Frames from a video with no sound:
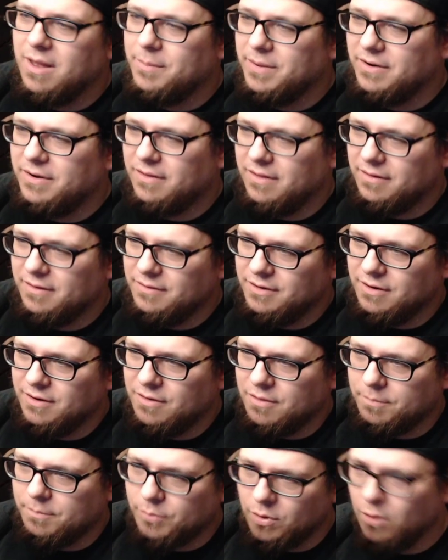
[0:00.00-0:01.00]

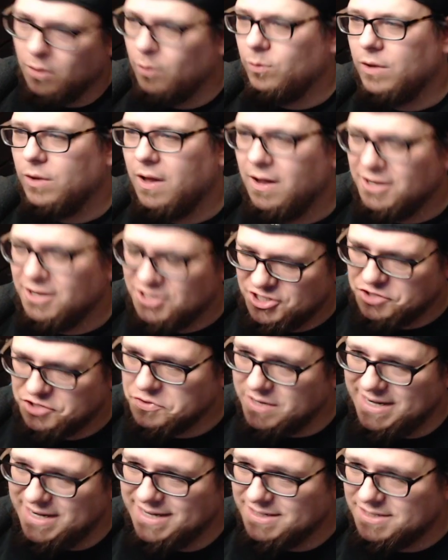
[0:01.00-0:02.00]
the prologue
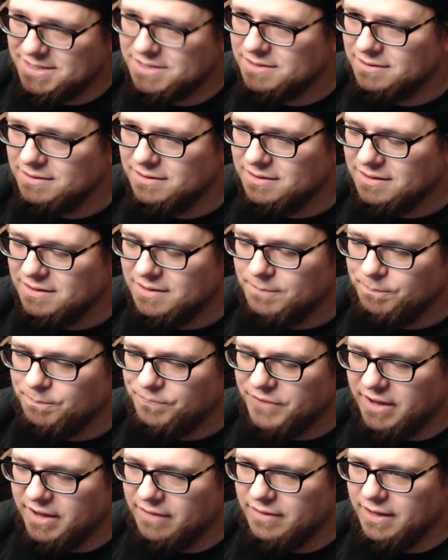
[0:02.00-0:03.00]
streets,
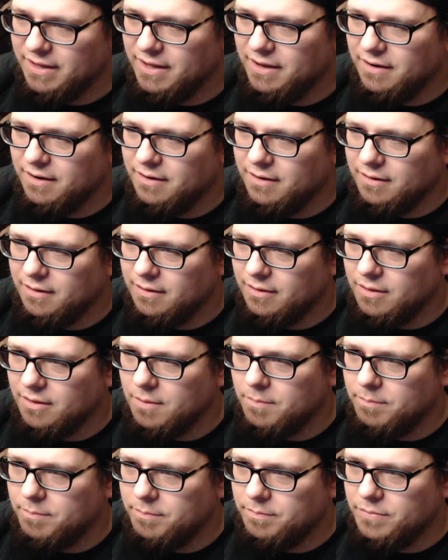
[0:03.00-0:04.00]
and then
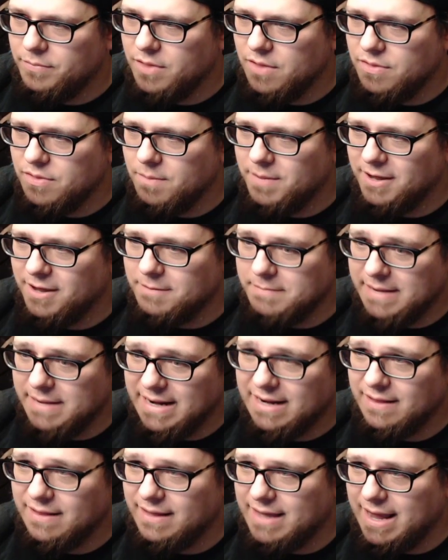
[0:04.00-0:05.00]
the big meat
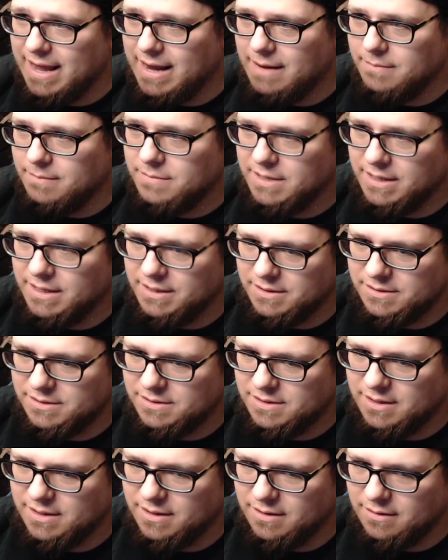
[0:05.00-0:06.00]
of the game is
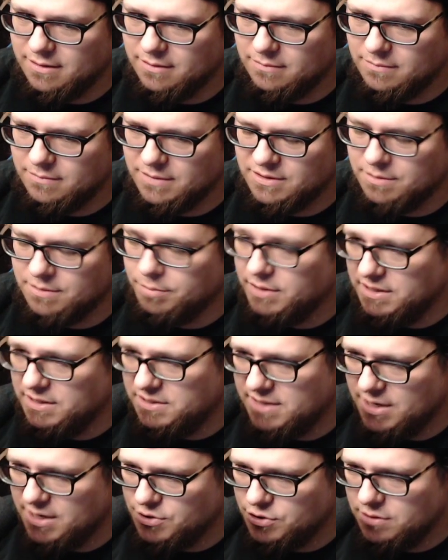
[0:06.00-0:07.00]
the police
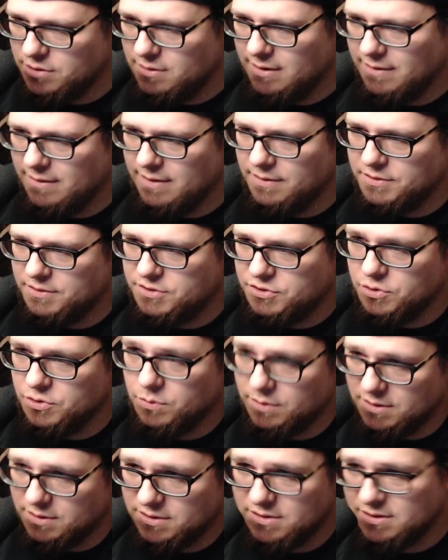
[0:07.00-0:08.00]
station, and then the
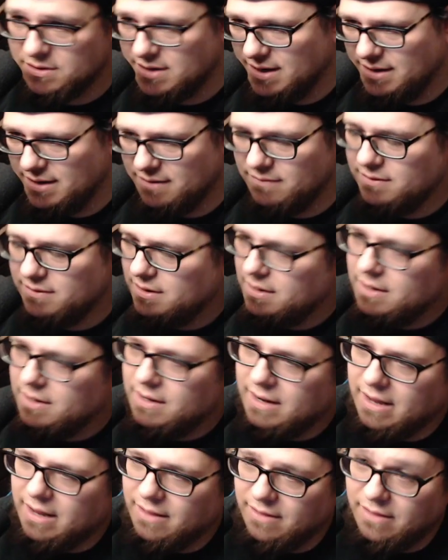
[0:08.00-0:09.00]
sewers kind of,
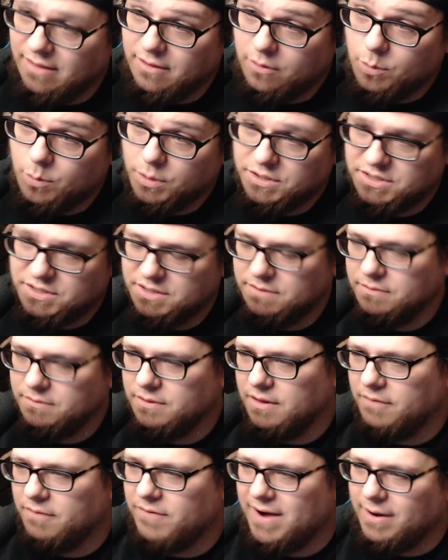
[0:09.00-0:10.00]
and then of course
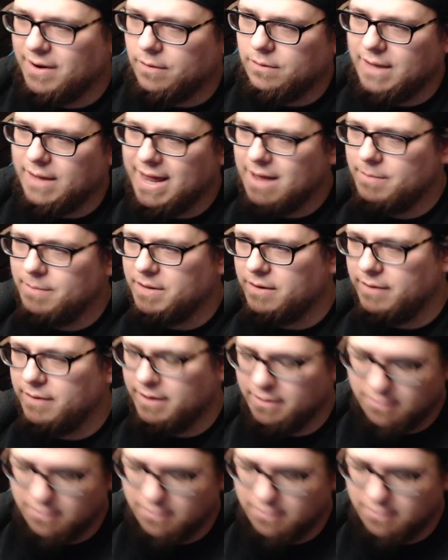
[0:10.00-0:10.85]
the final lab area.